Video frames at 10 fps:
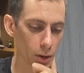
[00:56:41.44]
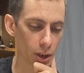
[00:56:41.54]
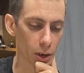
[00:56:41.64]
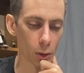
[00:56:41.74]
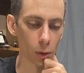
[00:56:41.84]

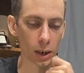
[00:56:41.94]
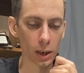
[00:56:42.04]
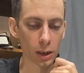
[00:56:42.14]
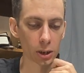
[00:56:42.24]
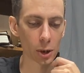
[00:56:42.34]

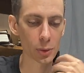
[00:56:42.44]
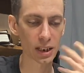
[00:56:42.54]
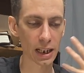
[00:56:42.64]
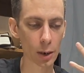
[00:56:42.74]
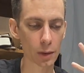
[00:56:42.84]

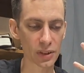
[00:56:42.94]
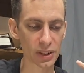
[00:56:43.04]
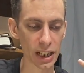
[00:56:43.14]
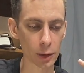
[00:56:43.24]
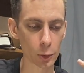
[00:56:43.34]
closing out of
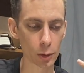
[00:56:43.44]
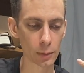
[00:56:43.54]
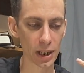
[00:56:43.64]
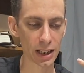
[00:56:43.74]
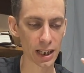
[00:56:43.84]
a
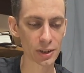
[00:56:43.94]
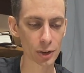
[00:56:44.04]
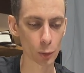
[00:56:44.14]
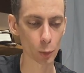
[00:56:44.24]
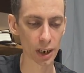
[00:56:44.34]
cycle that,
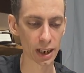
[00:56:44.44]
yes, you're